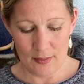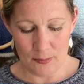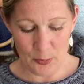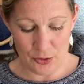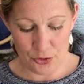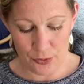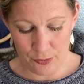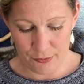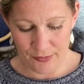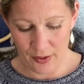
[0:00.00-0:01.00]
we're
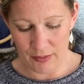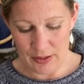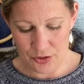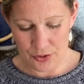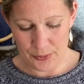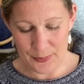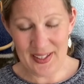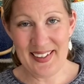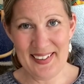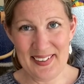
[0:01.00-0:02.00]
too far into
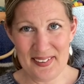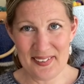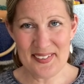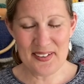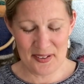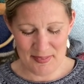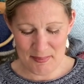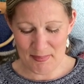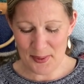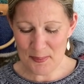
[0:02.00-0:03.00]

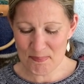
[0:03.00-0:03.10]
November.